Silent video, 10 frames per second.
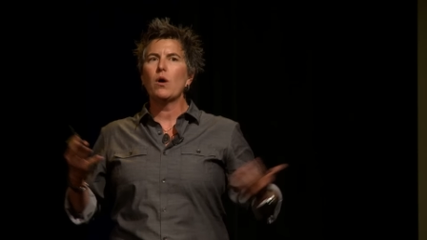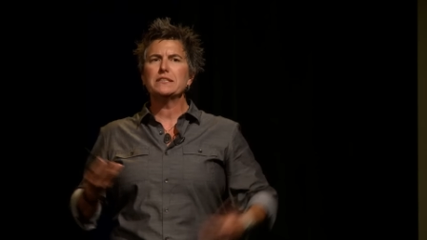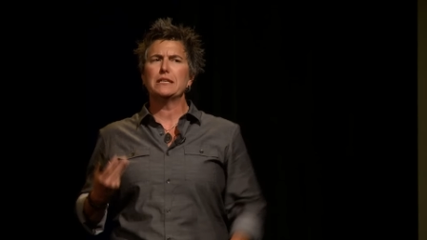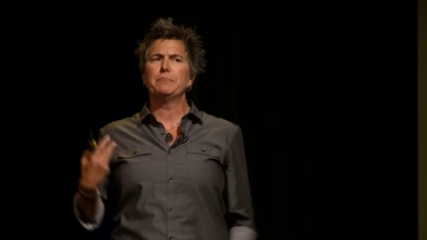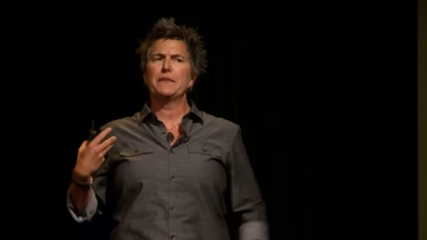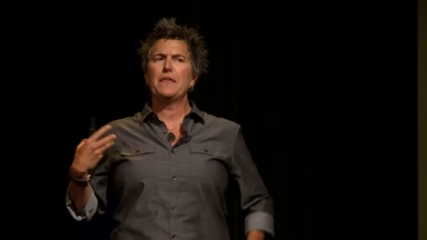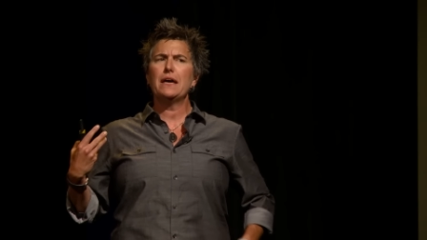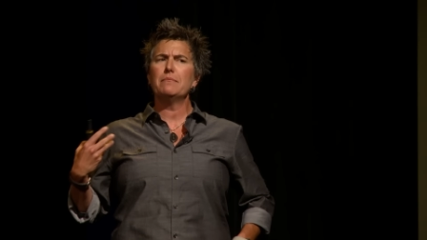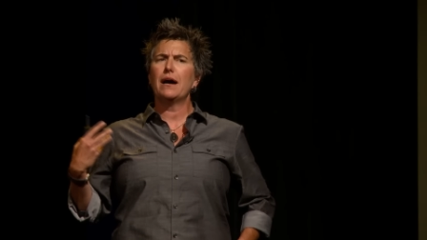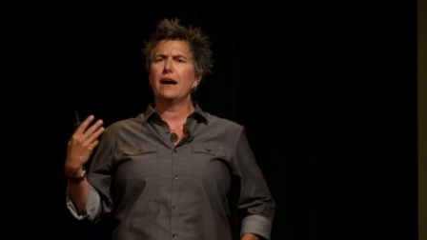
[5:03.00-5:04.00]
wasn't. But
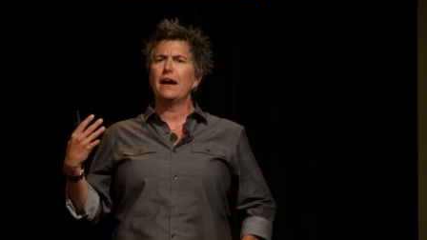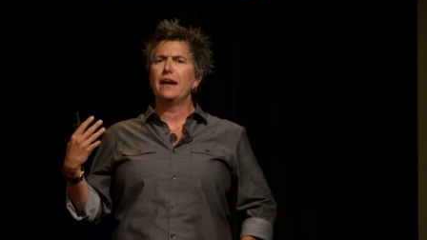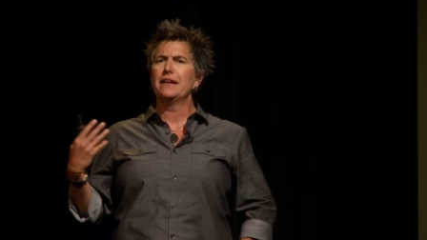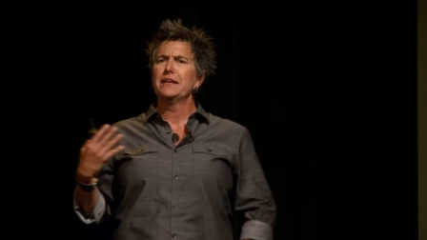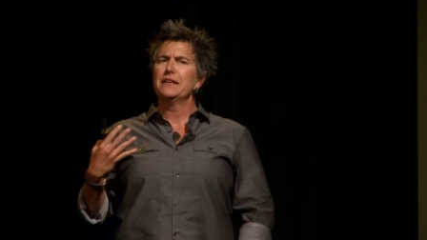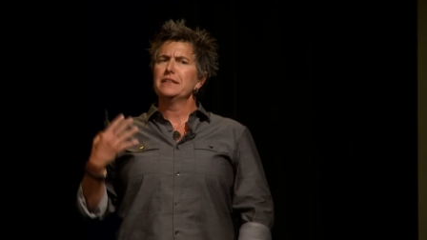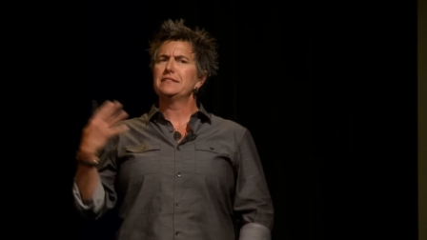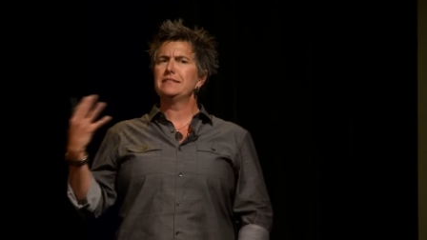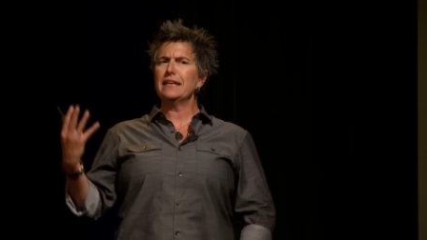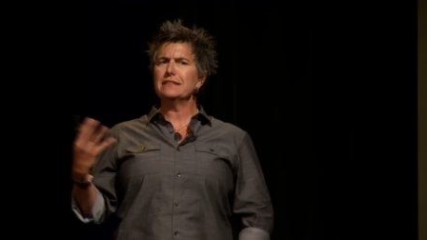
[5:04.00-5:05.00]
then my
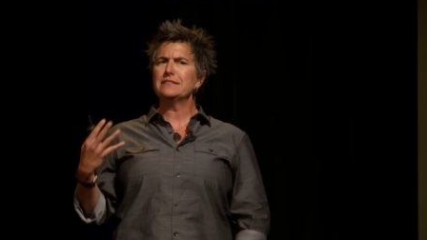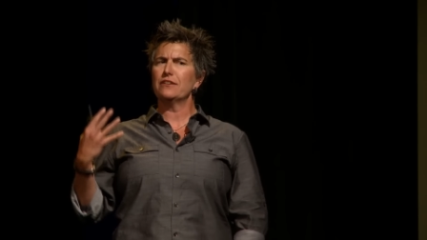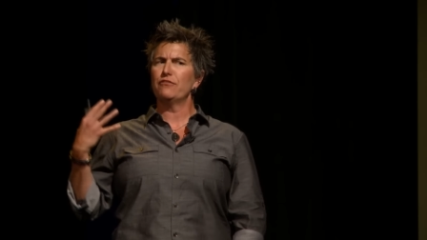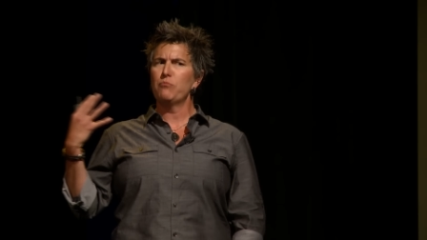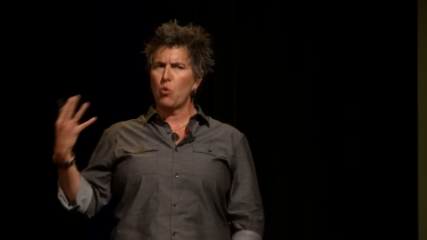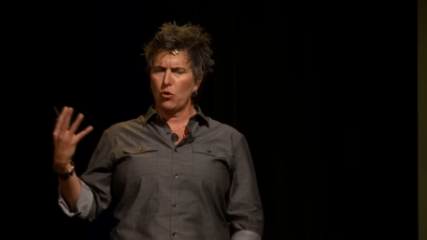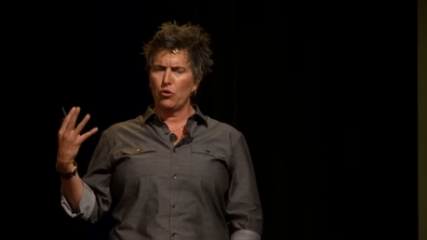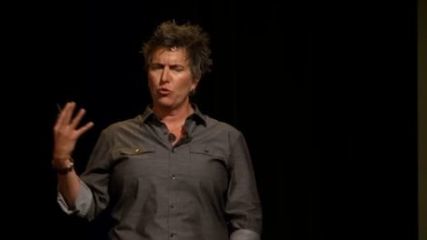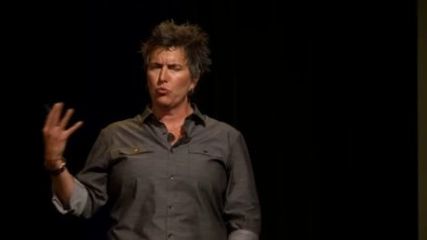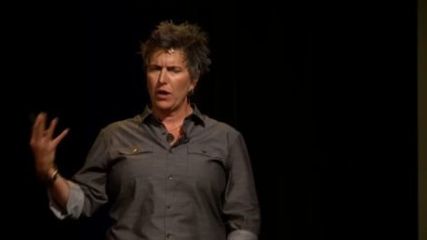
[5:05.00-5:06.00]
sense of
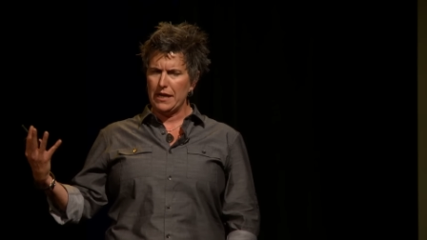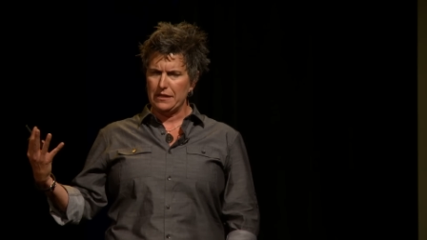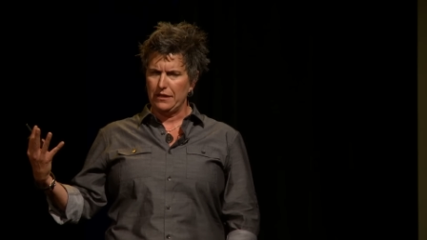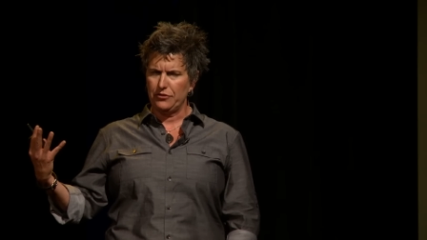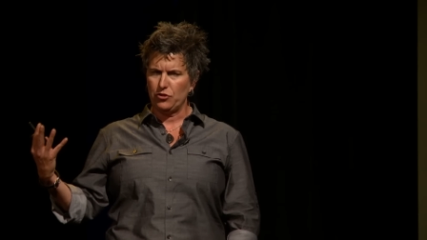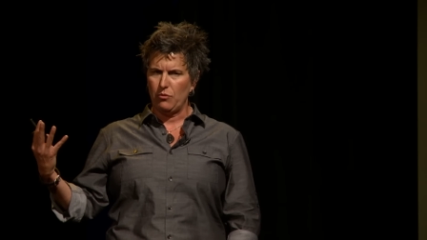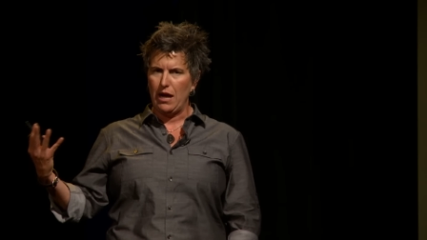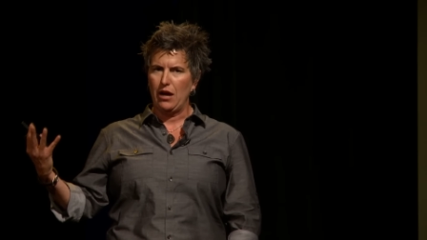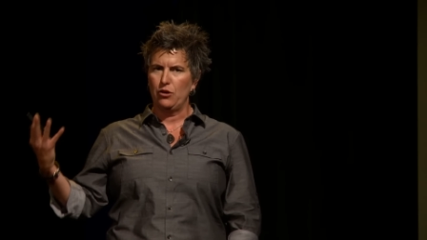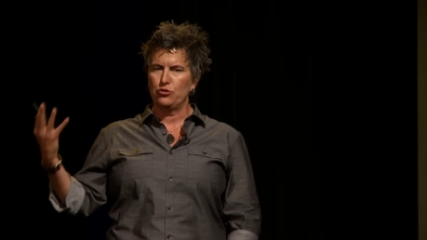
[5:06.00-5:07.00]
moral rightness
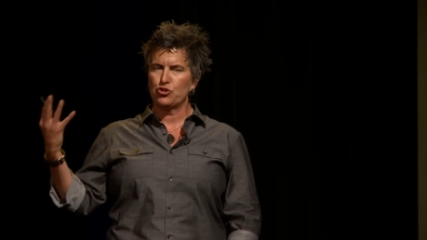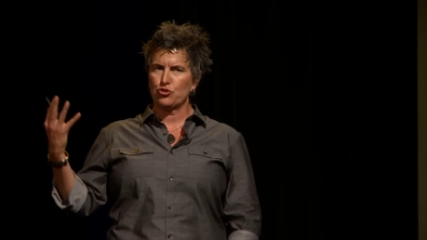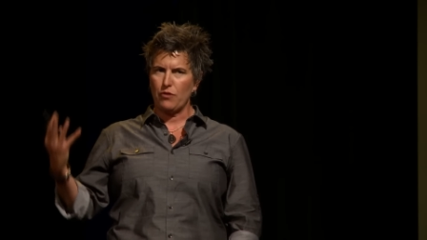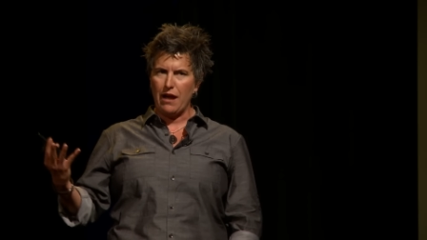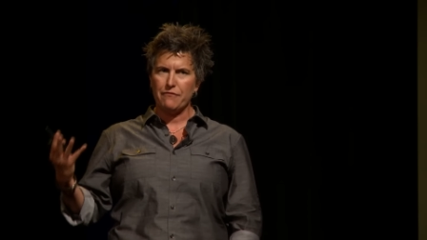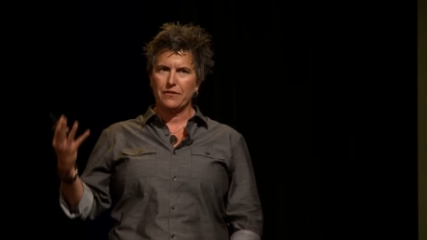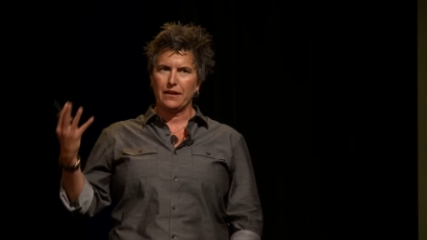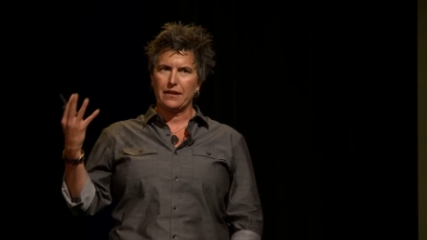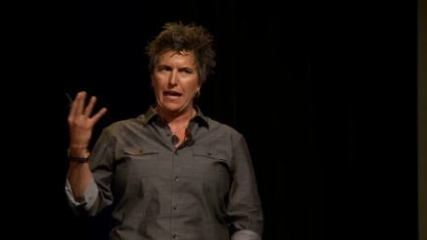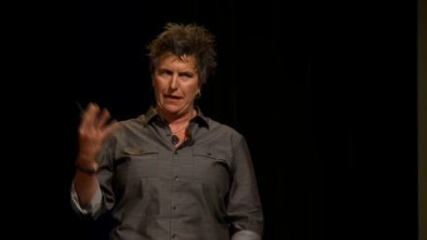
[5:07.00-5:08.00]
around
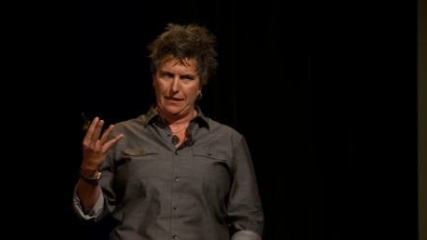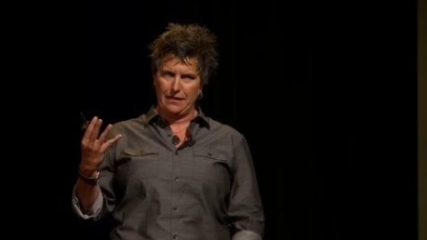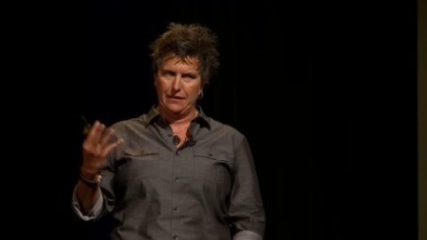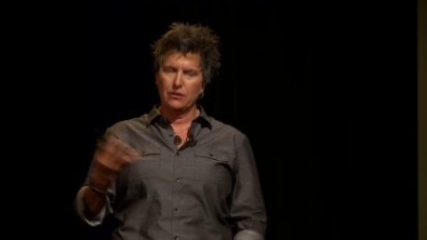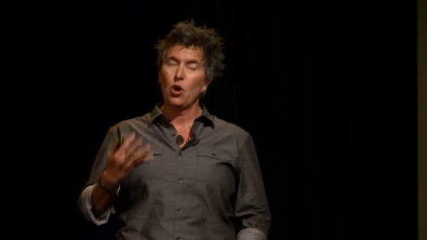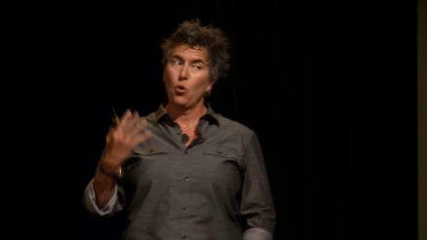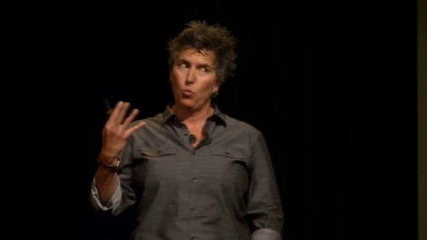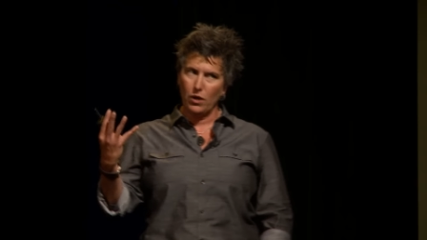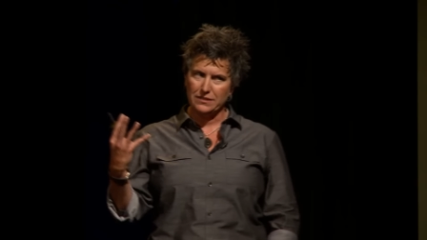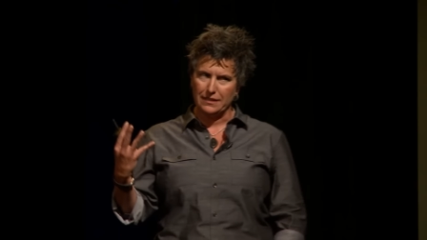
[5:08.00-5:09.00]
traffic etiquette
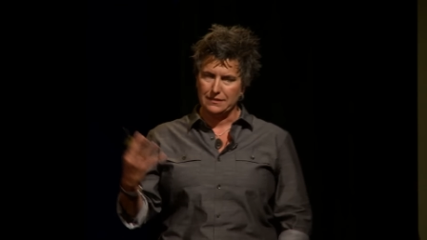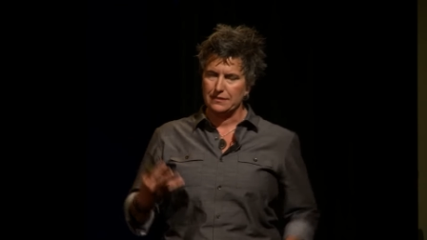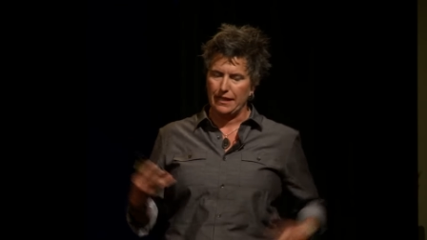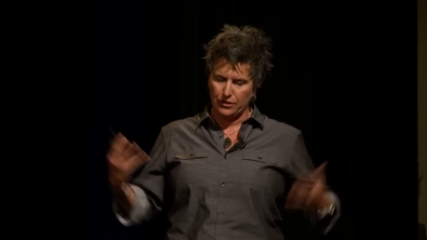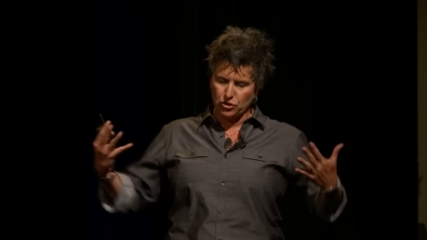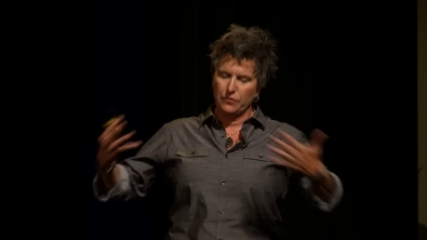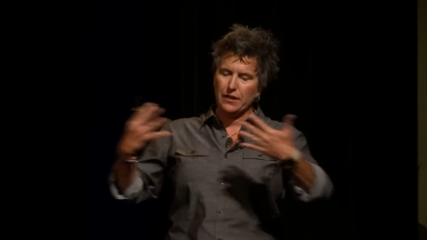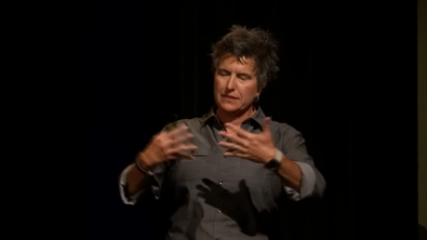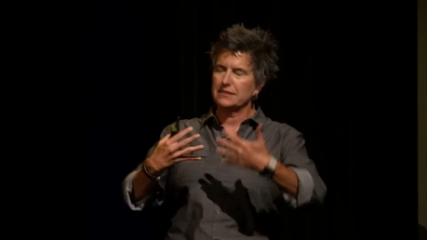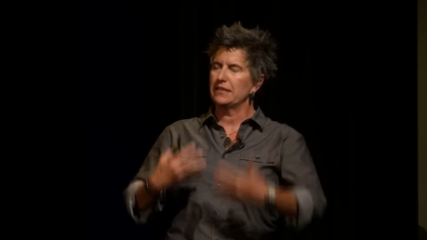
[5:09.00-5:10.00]
was at stake. So
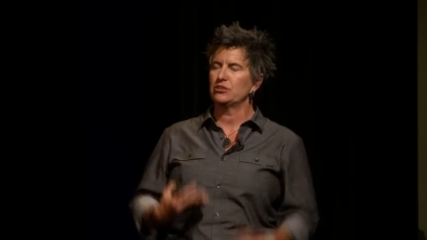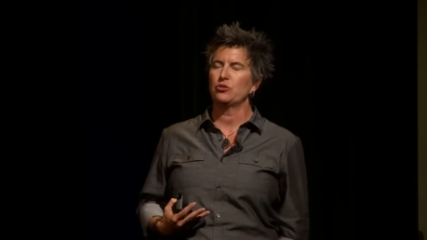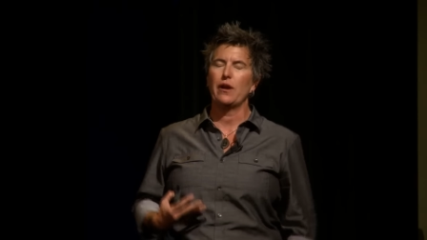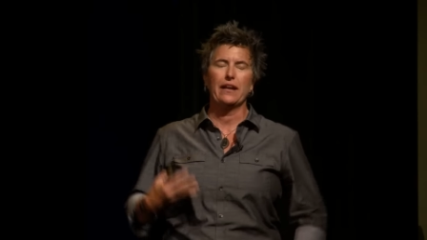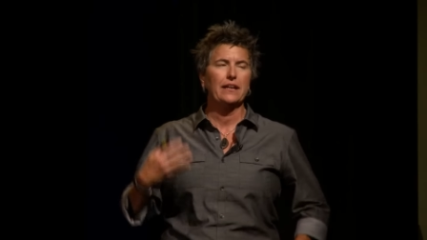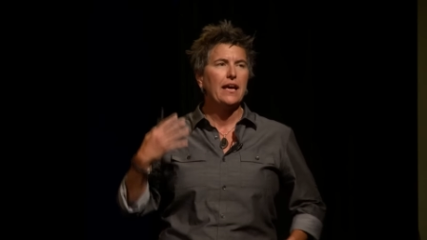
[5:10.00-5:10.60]
there is this threat.